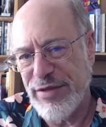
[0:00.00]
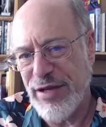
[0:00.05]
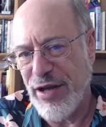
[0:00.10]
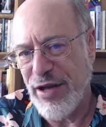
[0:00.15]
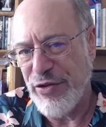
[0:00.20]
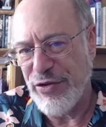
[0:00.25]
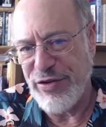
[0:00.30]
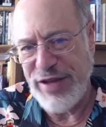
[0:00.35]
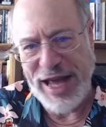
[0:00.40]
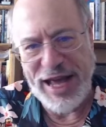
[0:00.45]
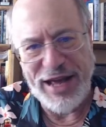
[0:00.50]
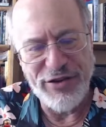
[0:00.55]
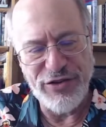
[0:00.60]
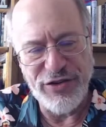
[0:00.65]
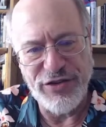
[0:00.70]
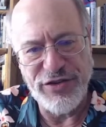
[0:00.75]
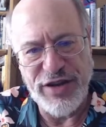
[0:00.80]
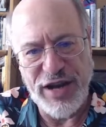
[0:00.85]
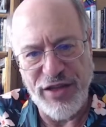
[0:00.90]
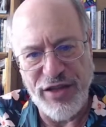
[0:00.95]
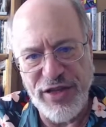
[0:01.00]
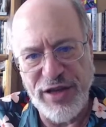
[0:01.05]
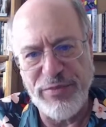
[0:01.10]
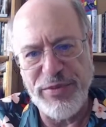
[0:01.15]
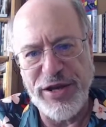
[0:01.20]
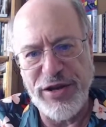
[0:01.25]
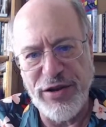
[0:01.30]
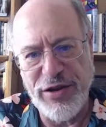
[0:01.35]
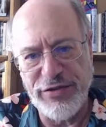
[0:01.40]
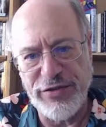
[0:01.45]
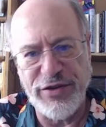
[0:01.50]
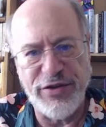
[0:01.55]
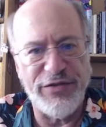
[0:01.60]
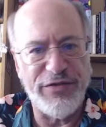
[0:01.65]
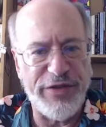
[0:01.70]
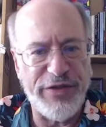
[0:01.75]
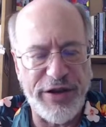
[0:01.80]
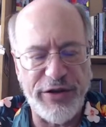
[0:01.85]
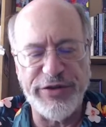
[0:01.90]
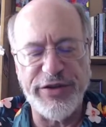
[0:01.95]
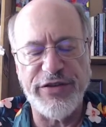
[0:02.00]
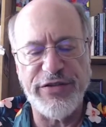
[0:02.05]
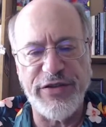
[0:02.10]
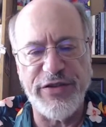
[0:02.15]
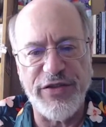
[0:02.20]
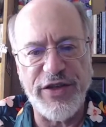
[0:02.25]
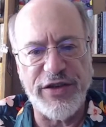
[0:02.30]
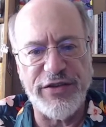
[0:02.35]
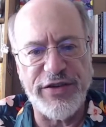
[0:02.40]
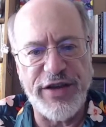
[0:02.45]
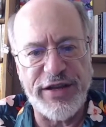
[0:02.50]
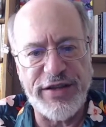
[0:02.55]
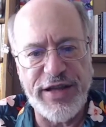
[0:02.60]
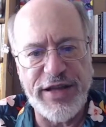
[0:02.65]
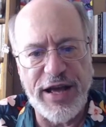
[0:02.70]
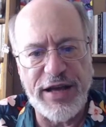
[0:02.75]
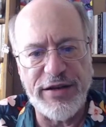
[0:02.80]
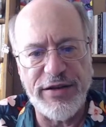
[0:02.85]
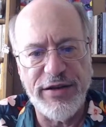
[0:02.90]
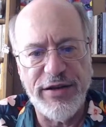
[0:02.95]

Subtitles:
other tangents, and I think because of illness and things like that.